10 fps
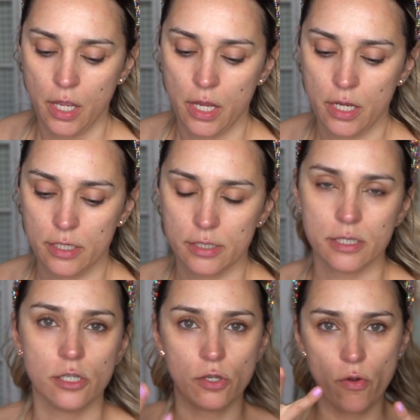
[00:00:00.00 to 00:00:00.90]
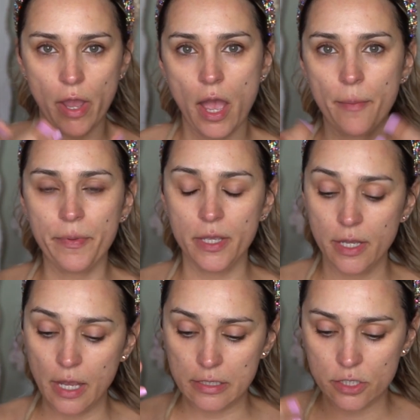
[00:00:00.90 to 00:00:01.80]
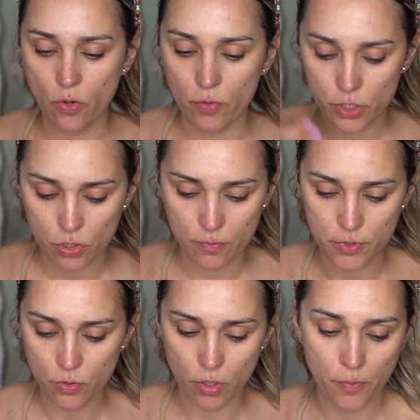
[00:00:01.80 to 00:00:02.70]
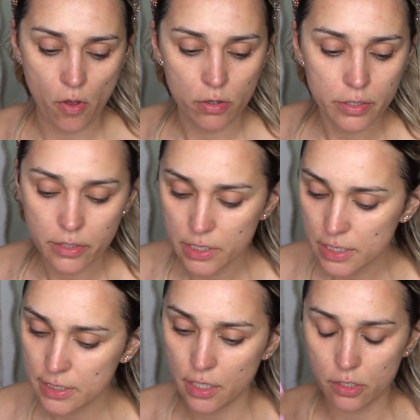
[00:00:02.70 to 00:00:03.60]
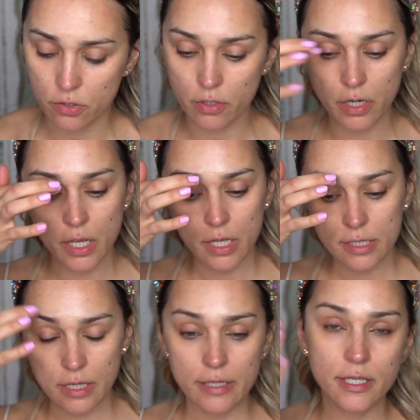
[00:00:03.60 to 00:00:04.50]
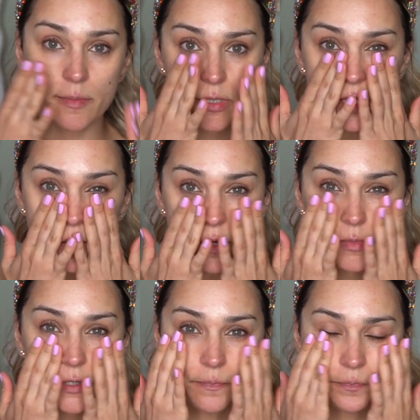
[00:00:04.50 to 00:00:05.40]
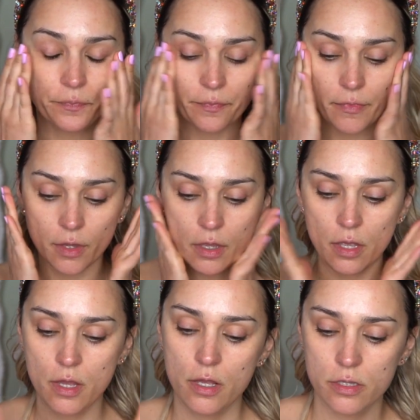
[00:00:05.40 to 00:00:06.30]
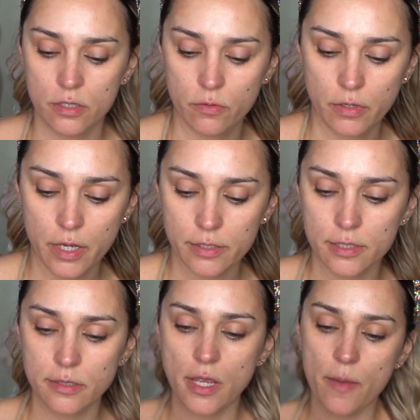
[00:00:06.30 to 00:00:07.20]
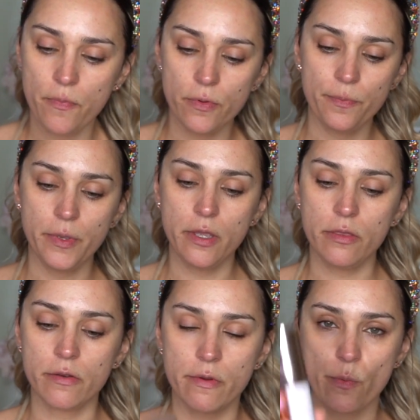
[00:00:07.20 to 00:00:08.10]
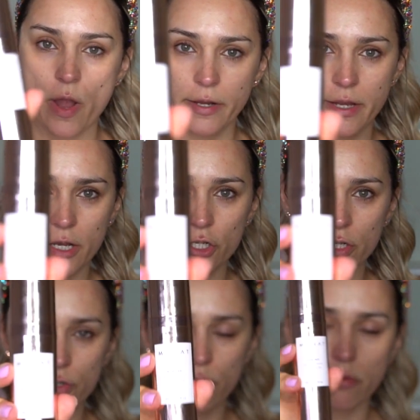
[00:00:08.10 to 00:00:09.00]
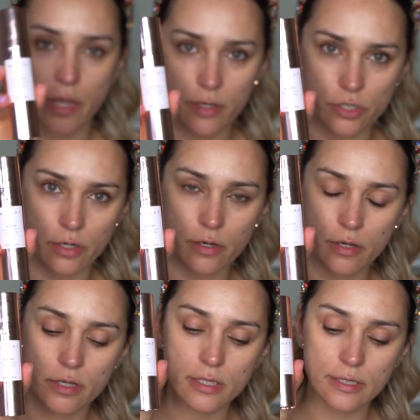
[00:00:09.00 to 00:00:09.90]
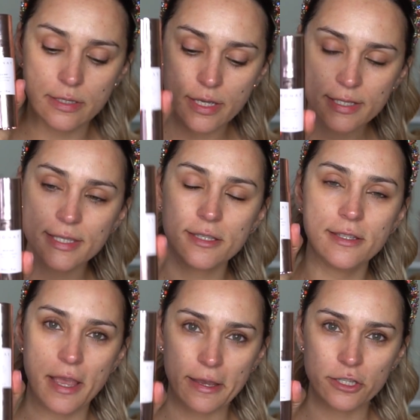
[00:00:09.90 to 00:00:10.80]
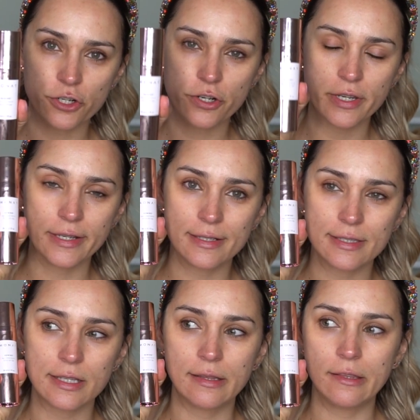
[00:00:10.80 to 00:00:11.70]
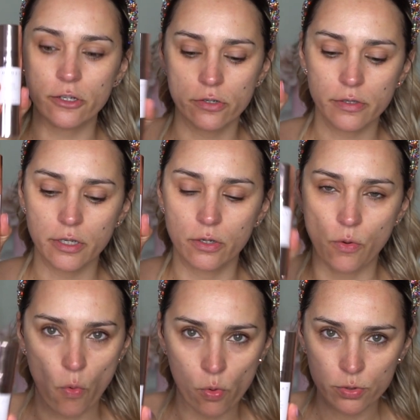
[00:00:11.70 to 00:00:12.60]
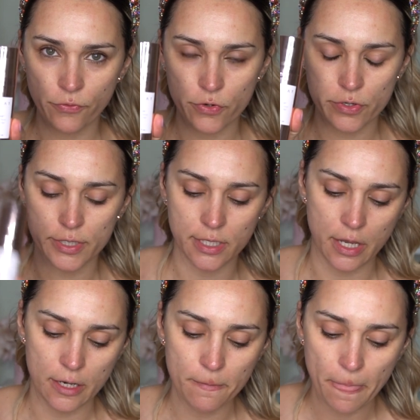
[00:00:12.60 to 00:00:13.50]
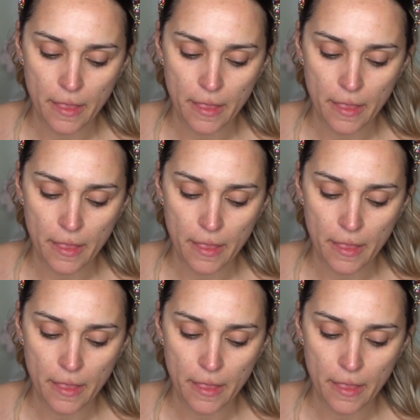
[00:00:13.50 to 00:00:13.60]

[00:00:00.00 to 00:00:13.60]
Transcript: is, you know, happy, and it's going to absorb all the goodness in your nighttime serums. So next step would be the Rewind Age Control Nectar. This nectar is literally gold for your skin.